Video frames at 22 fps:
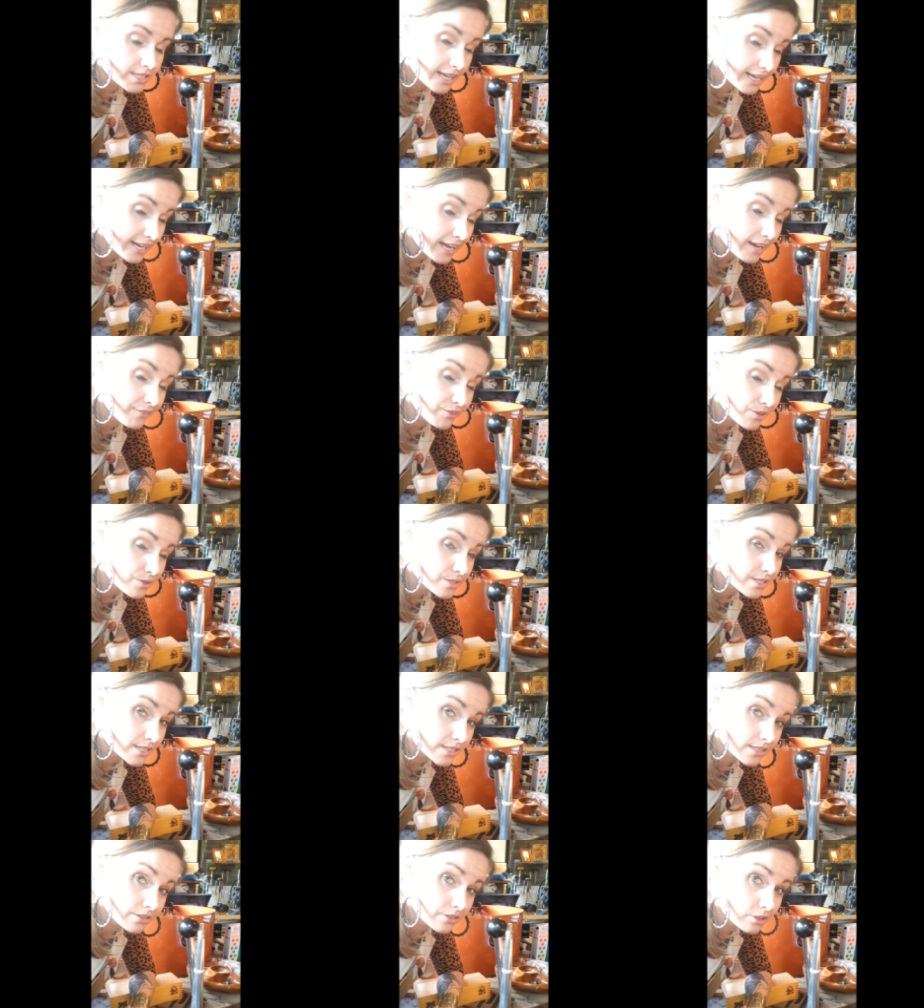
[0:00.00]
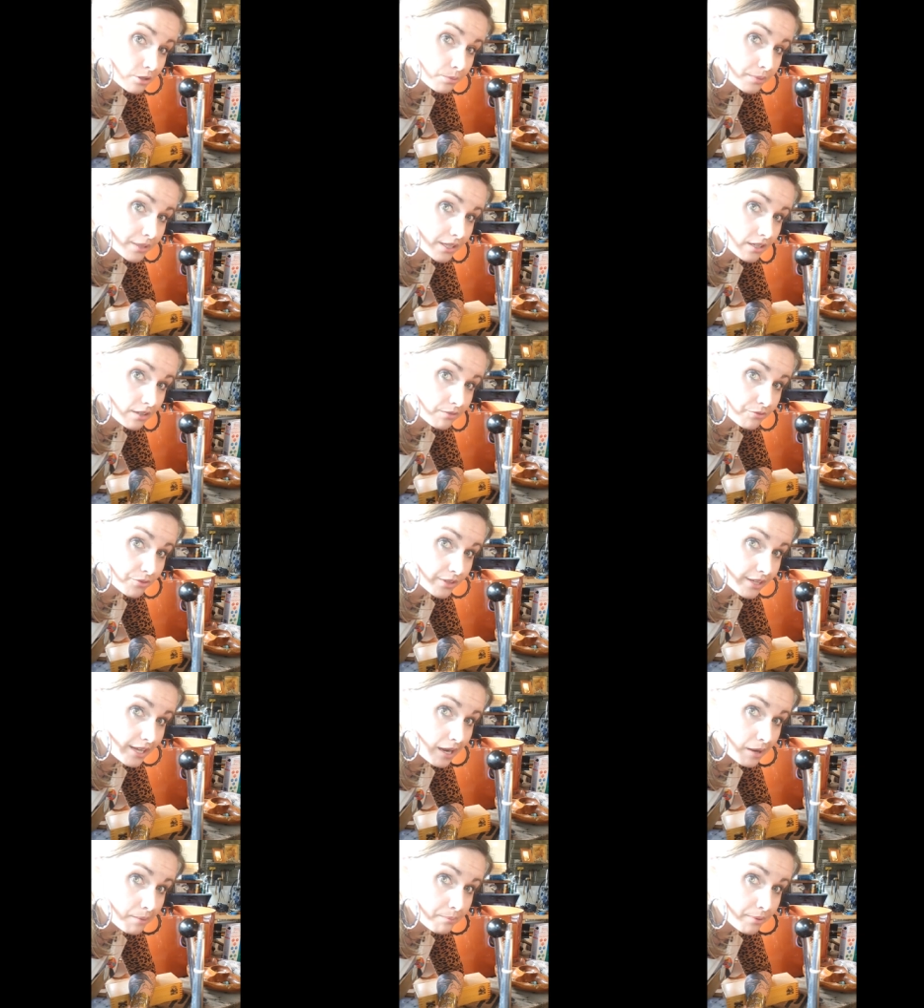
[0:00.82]
I have used it a little bit for
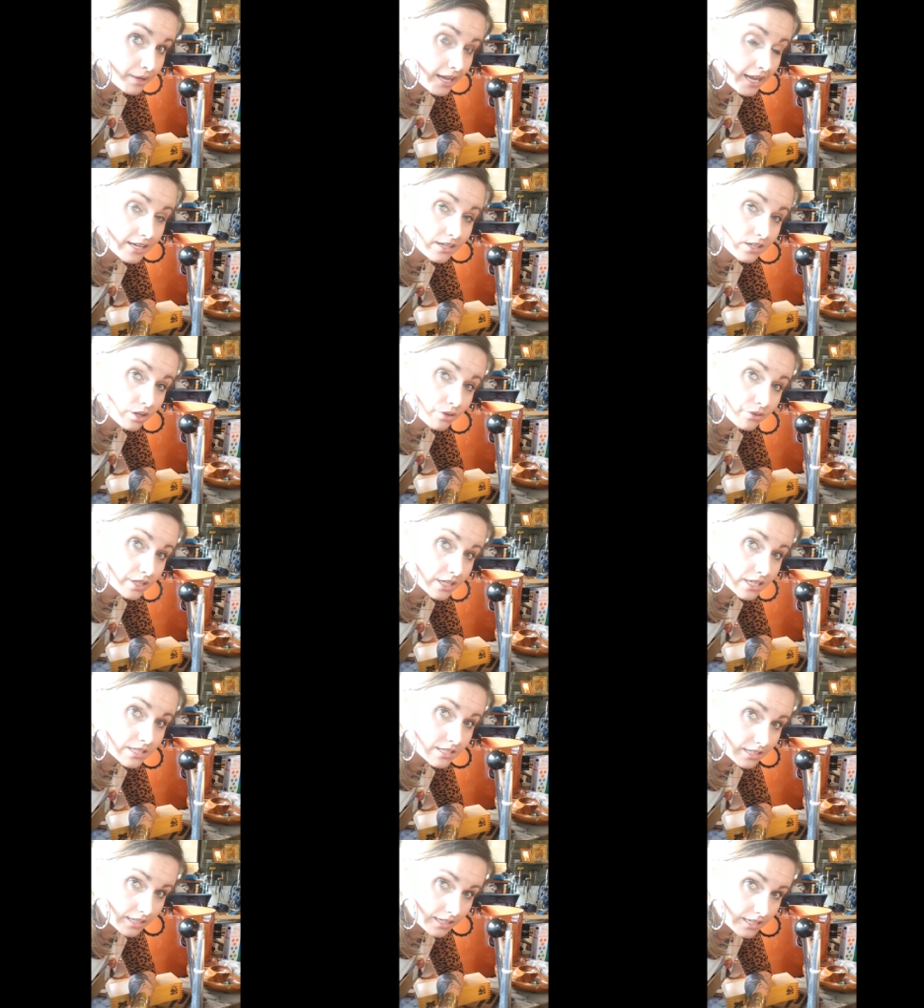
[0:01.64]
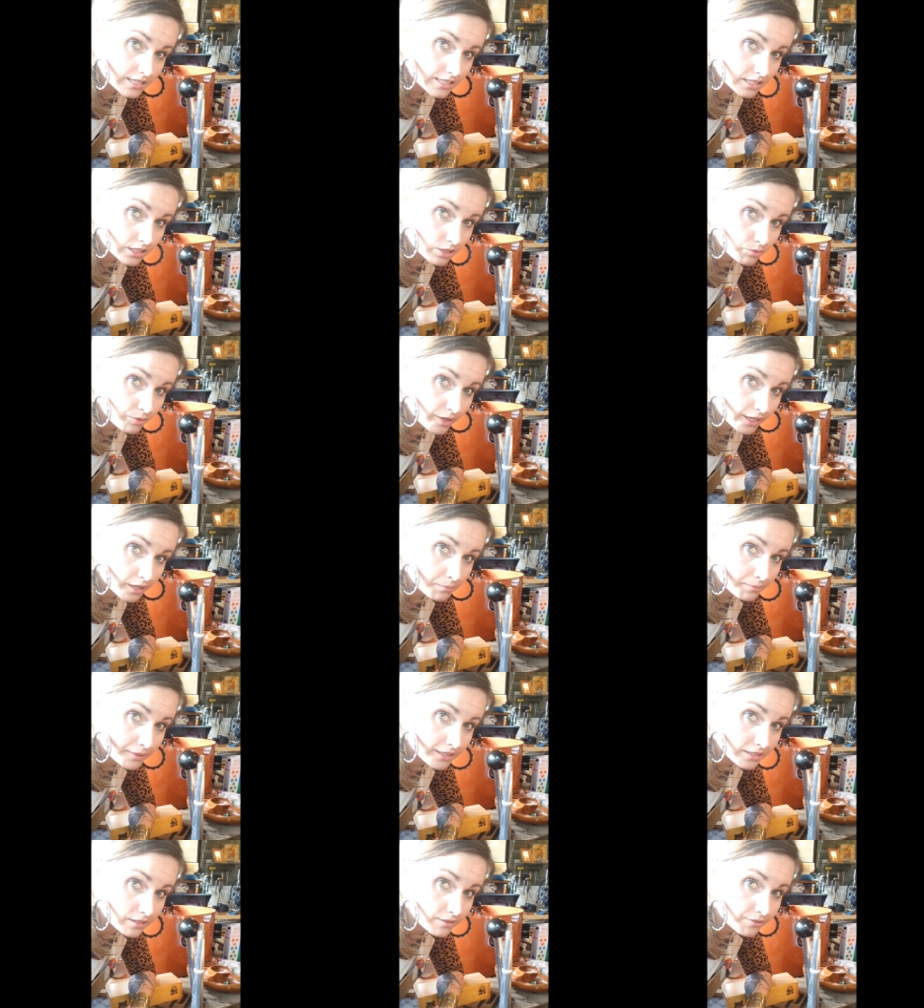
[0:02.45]
that, but I know that it's not necessarily
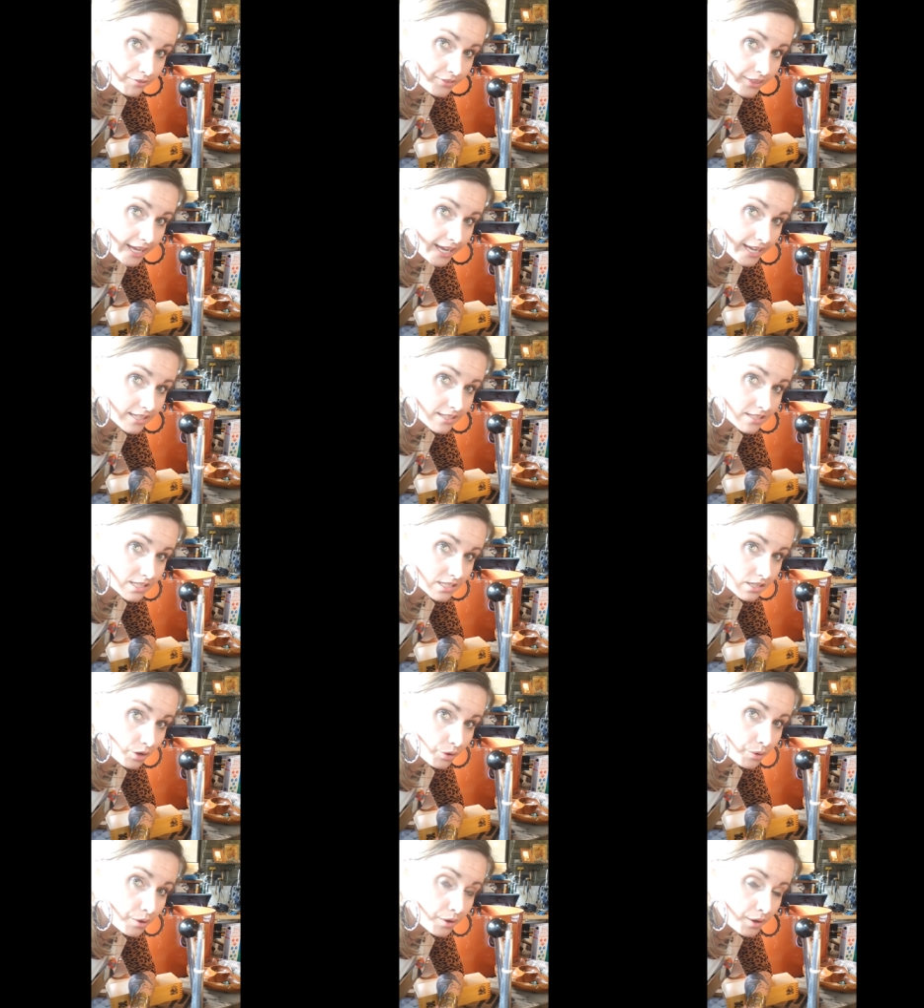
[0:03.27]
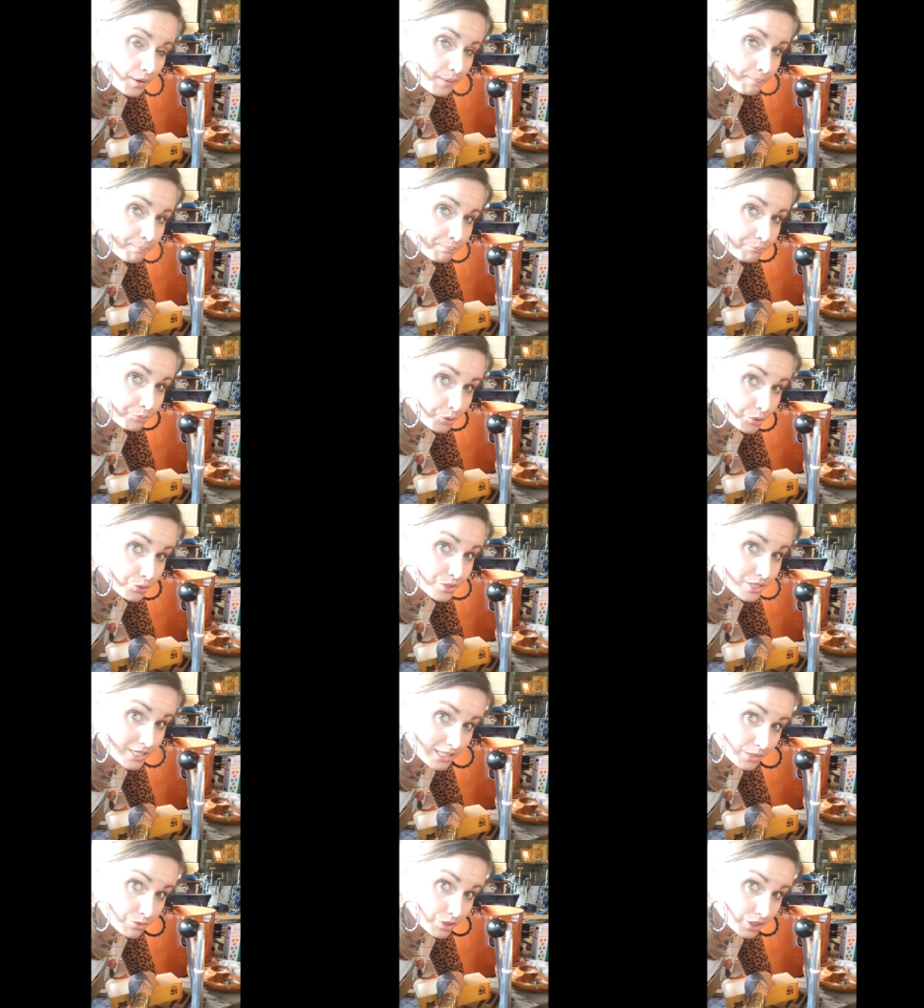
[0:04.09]
recommended for that. So
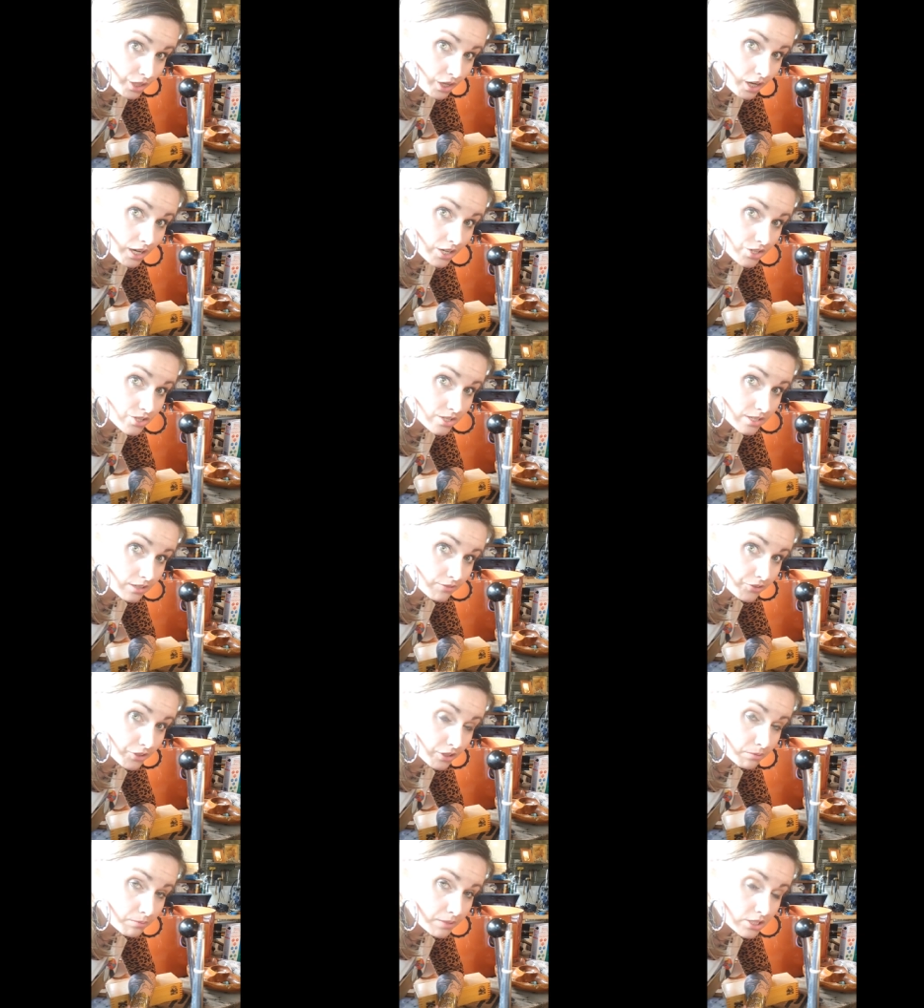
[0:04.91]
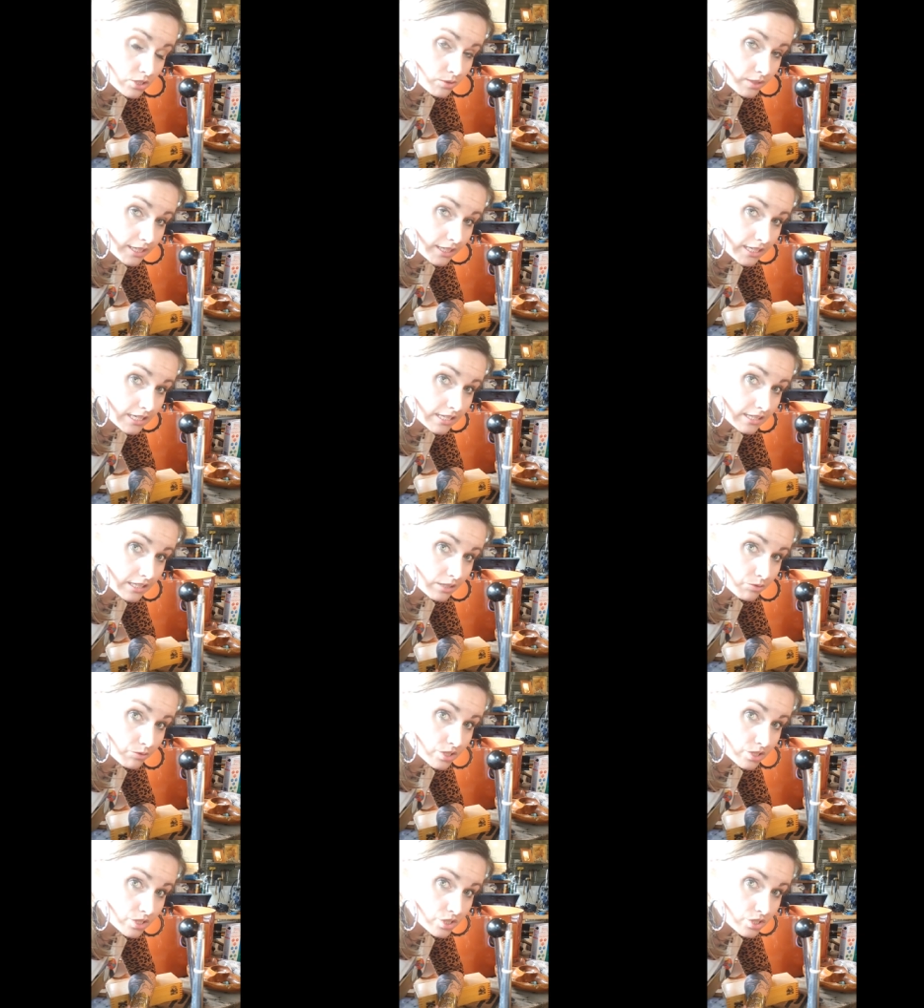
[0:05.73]
proceed with caution if you're going to be doing
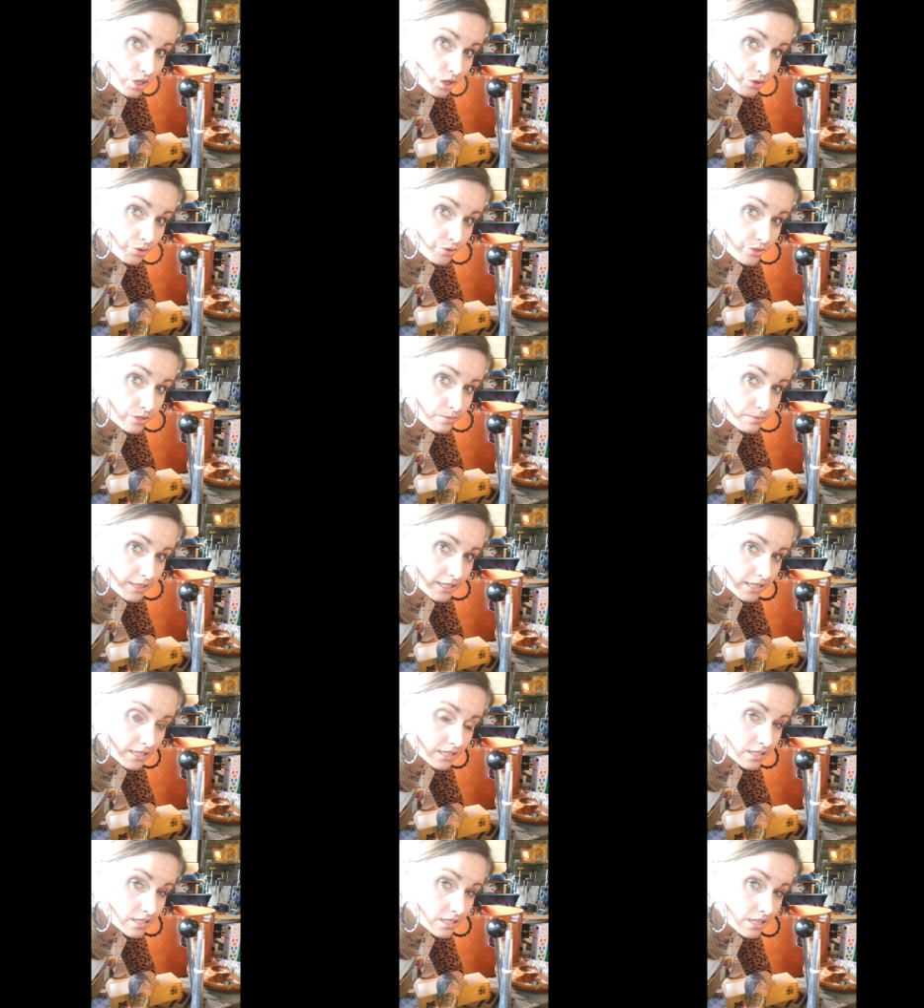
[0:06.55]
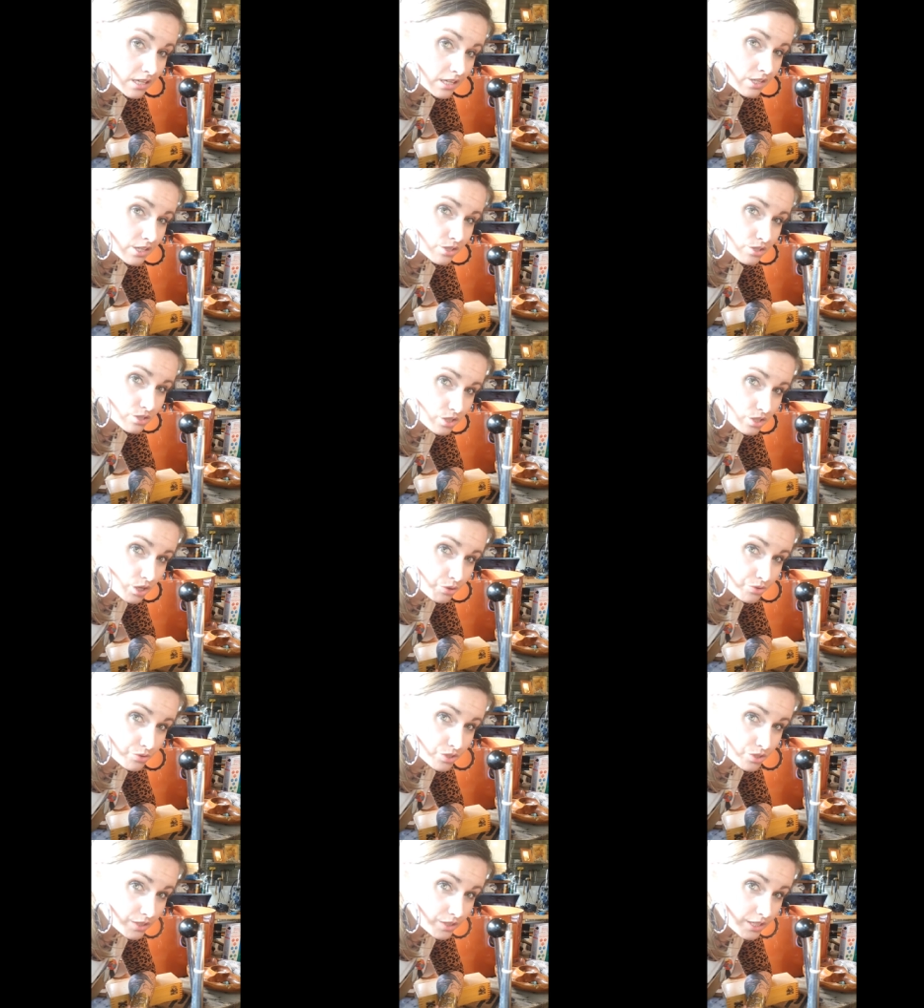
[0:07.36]
anything with stones because
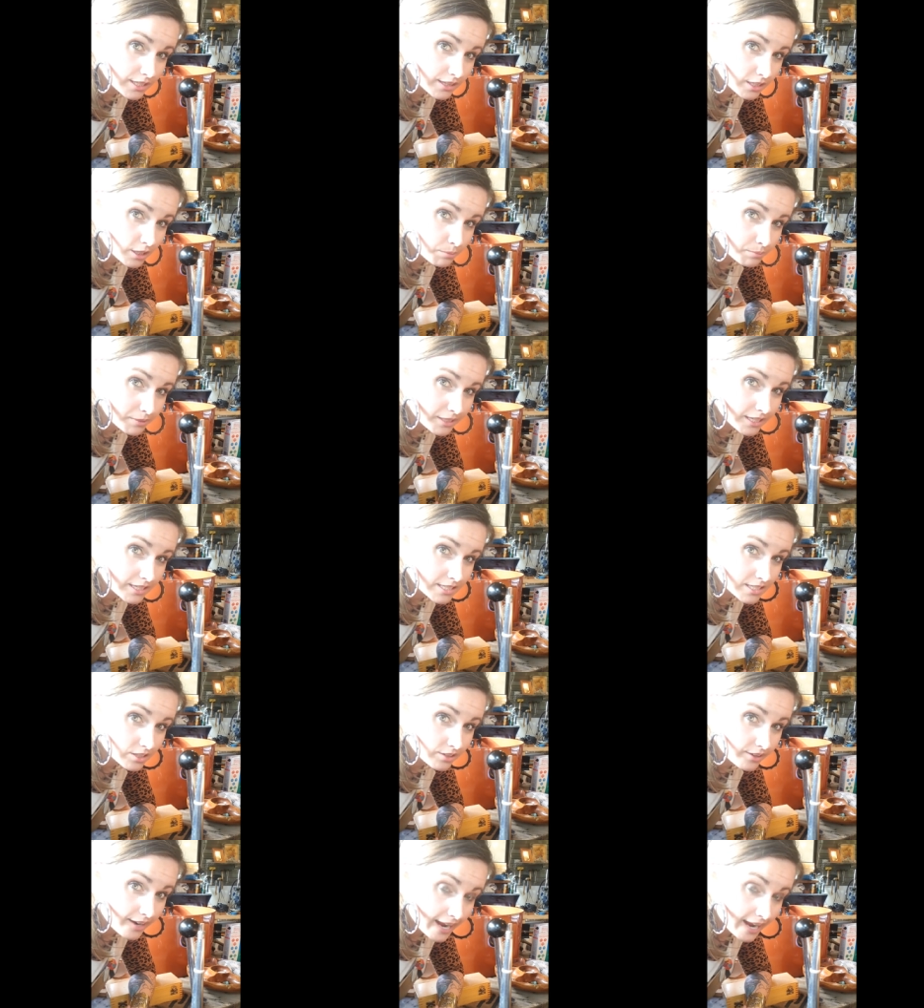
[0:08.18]
stones are in there because they're